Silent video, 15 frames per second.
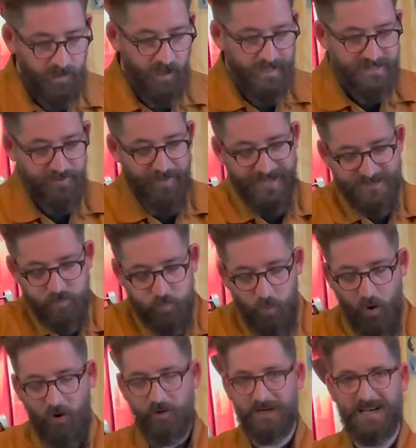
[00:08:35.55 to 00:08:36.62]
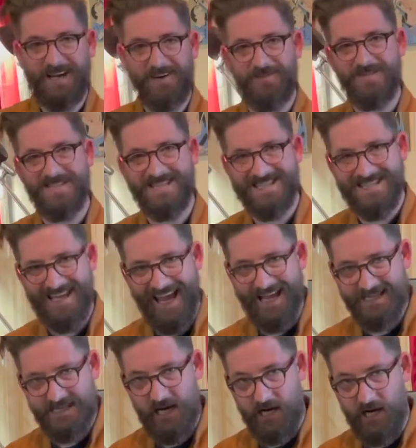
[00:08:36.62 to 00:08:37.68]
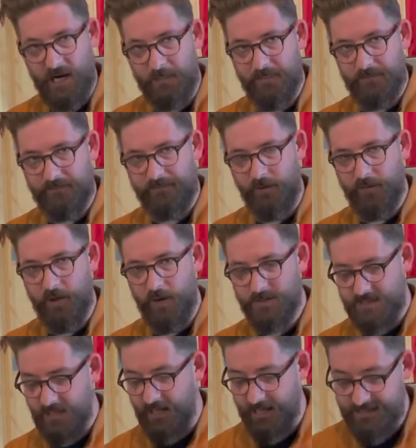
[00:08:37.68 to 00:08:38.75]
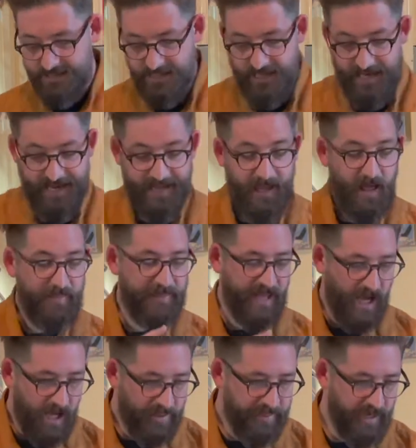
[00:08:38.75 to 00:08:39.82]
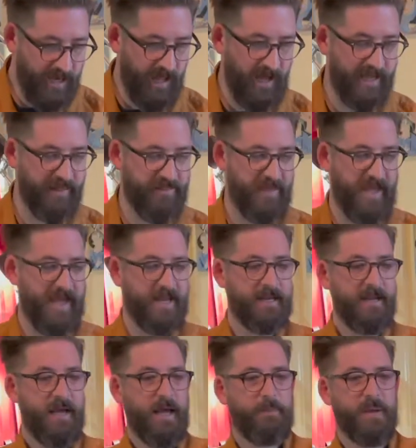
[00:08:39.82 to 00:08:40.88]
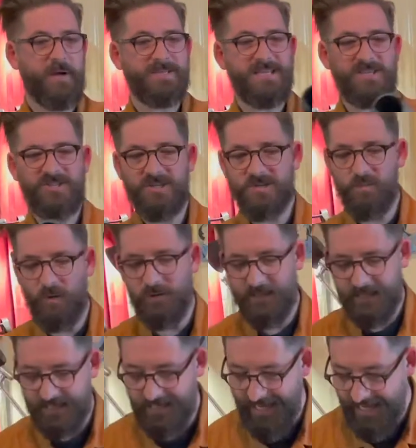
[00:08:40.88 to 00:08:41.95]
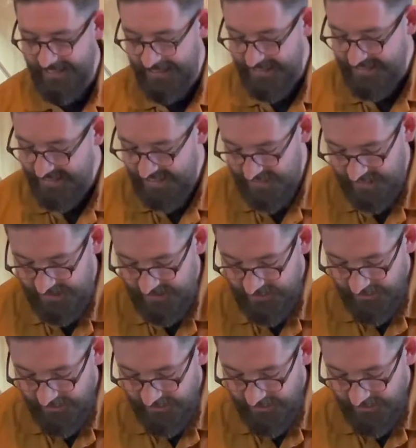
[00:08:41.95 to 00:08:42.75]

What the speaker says: So that's one kind of set up for those lights there. The other light then, because it's just one little LED,